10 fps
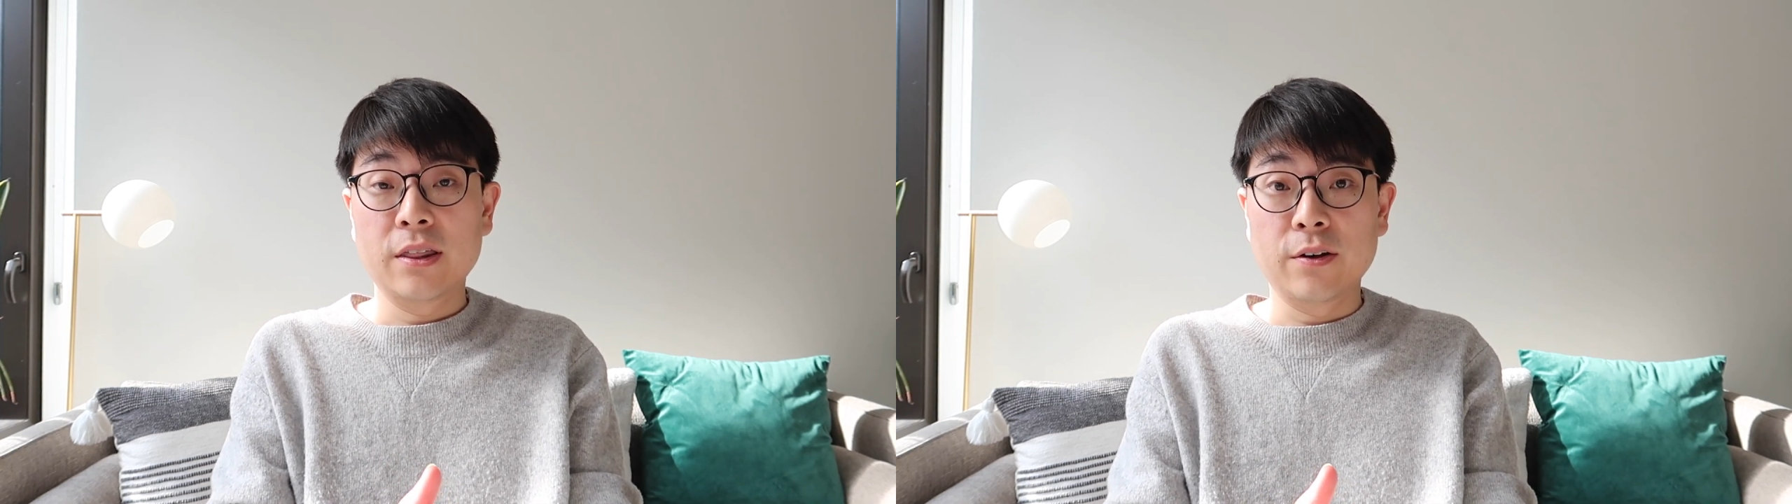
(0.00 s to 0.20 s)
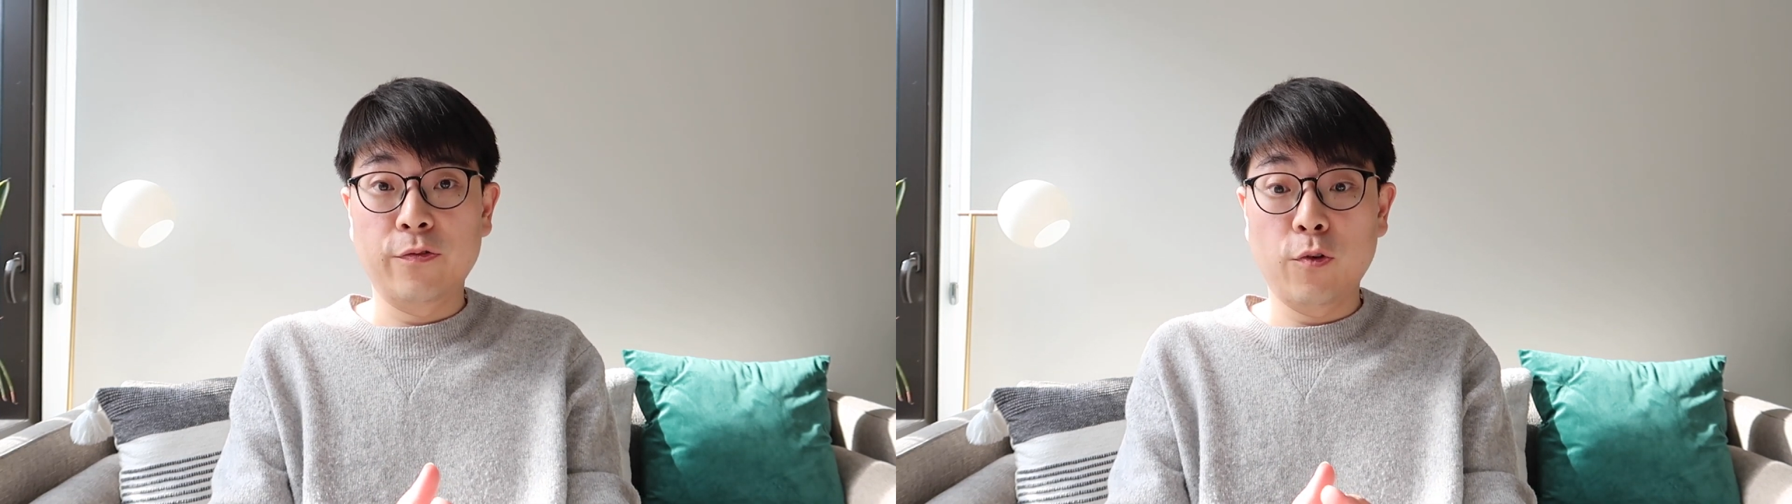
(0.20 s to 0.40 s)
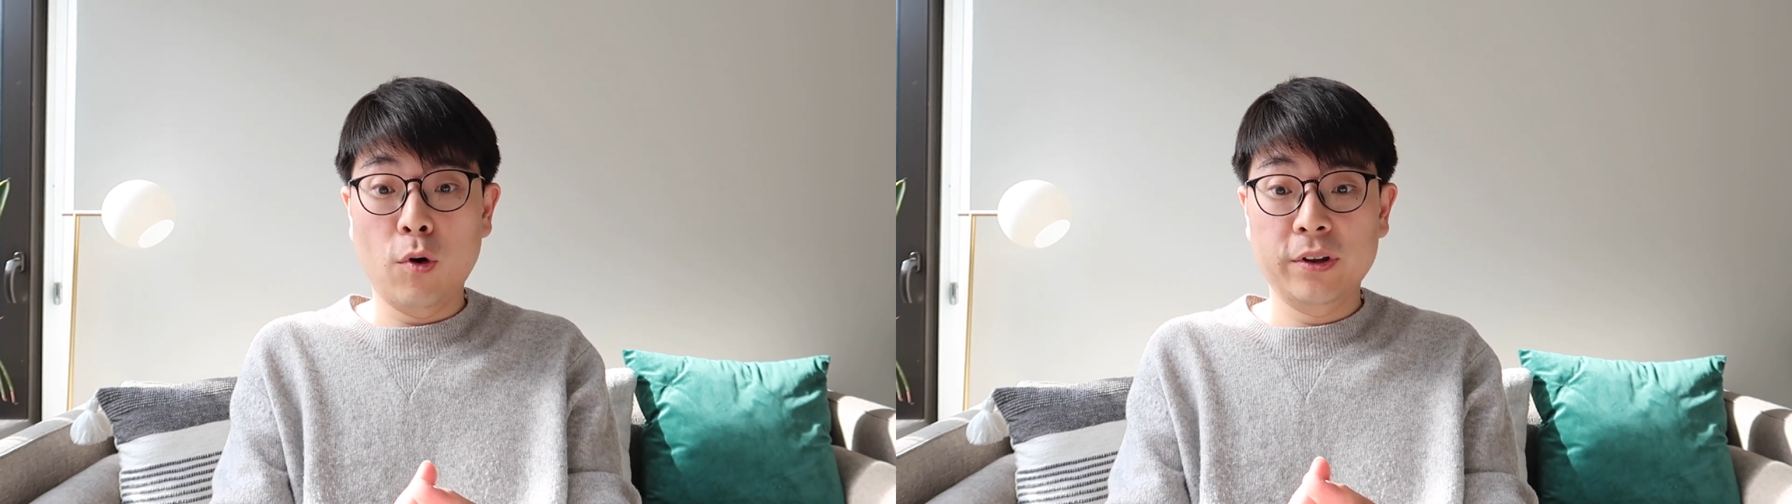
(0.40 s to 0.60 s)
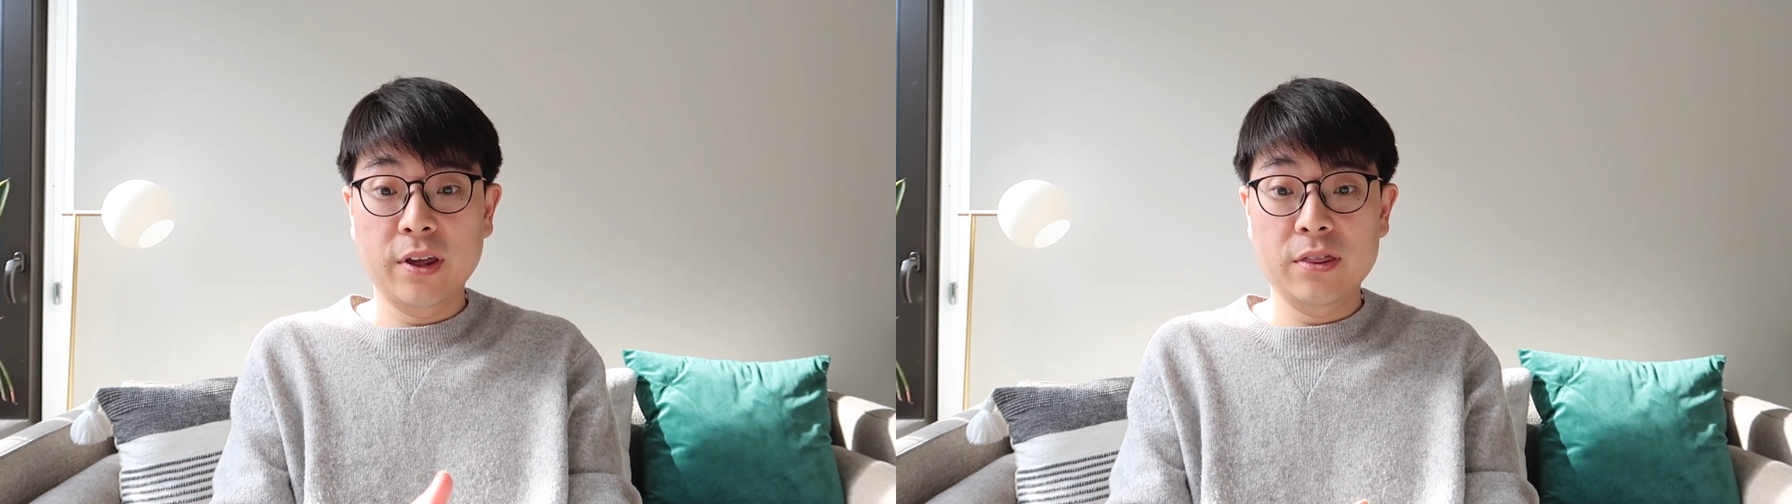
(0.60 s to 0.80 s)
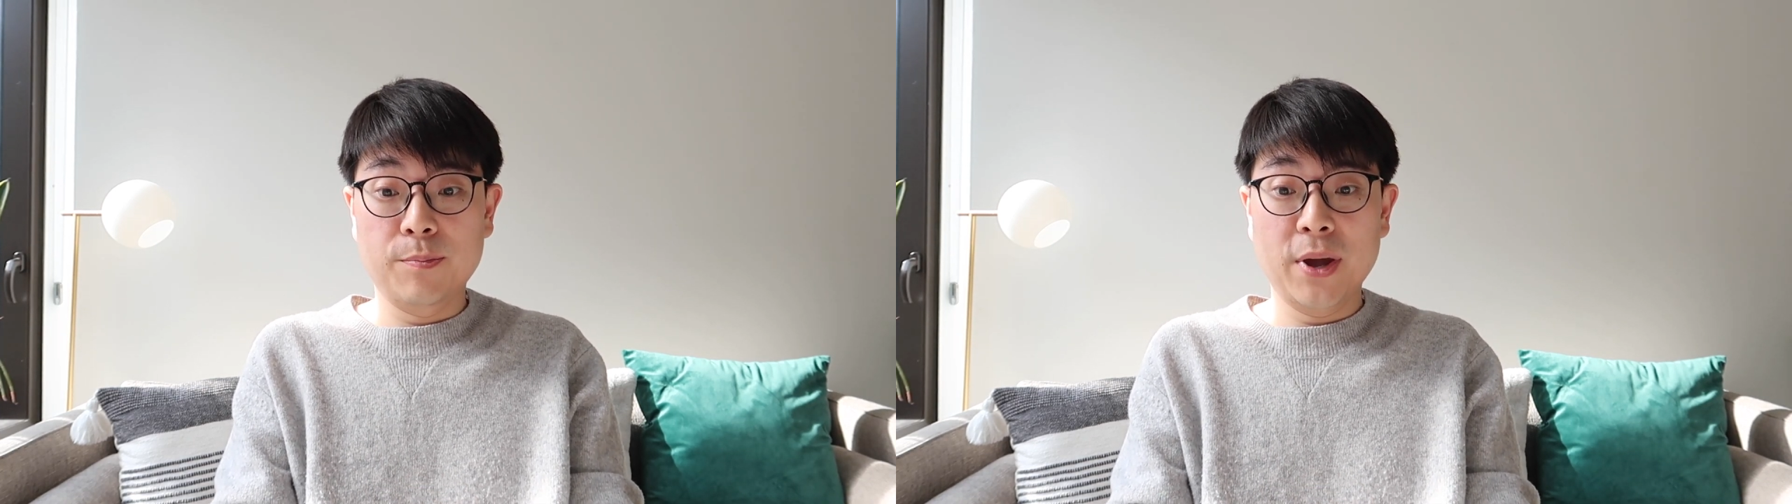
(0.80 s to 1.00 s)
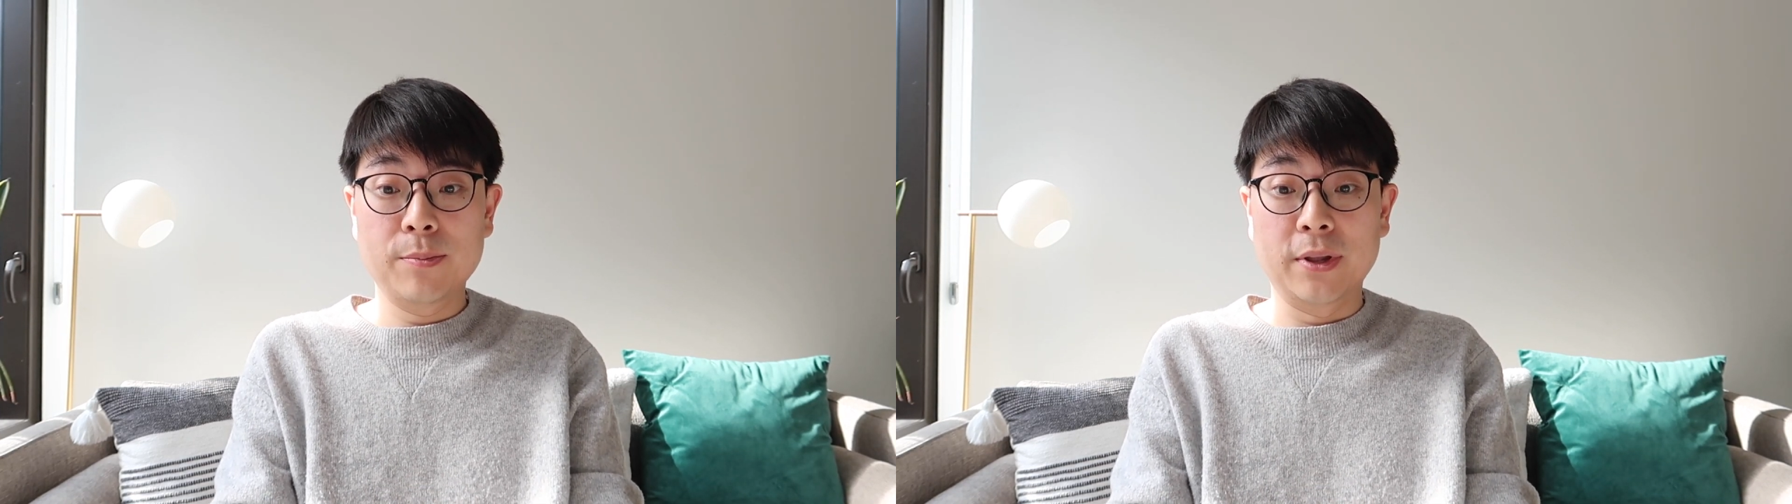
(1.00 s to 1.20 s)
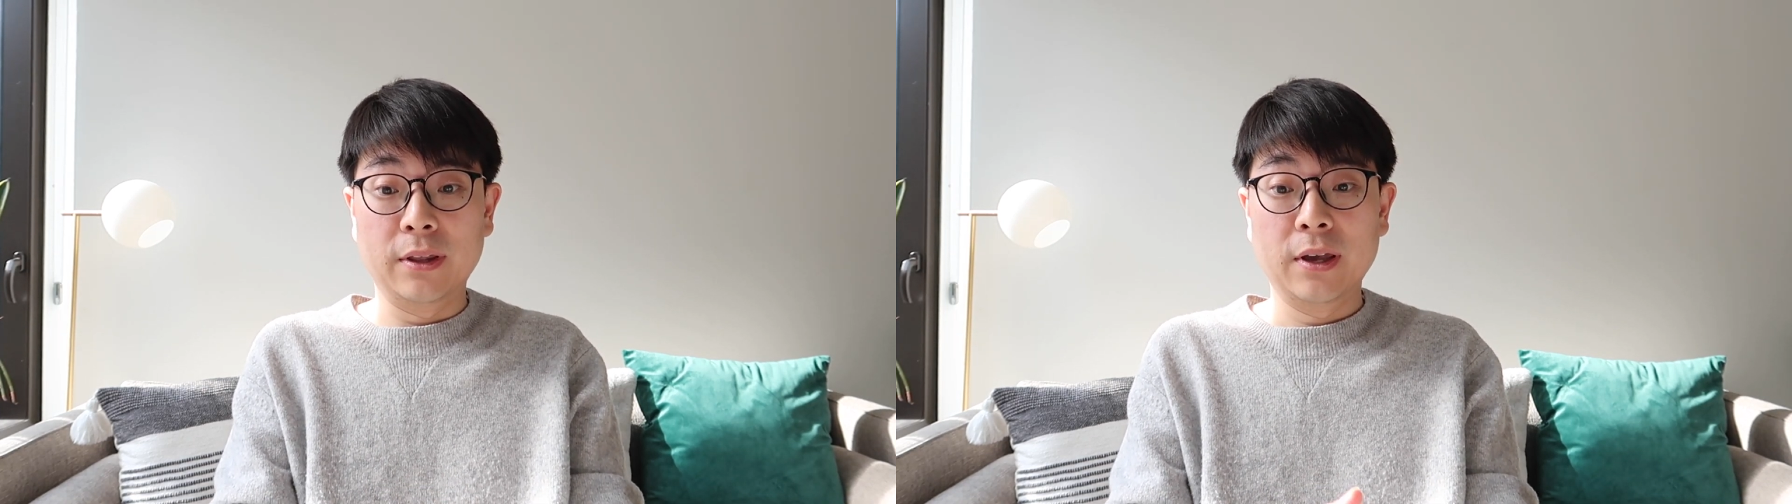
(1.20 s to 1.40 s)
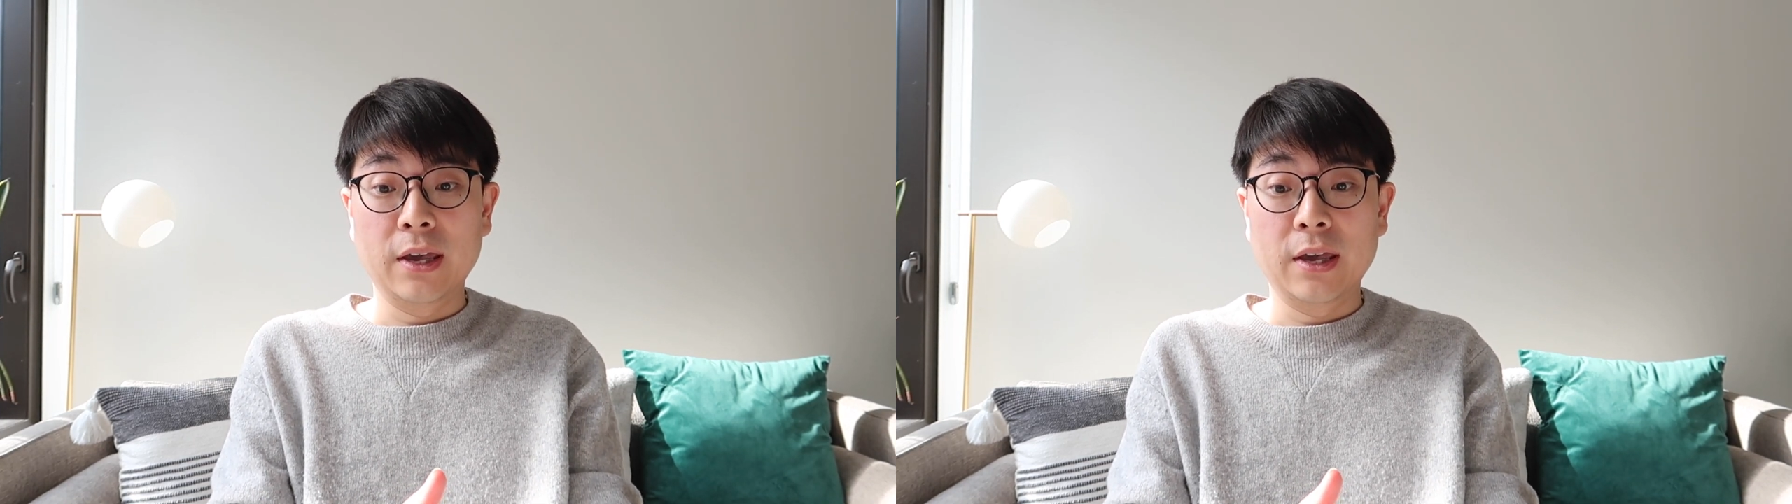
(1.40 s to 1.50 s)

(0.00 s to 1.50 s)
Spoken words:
the 14th Amendment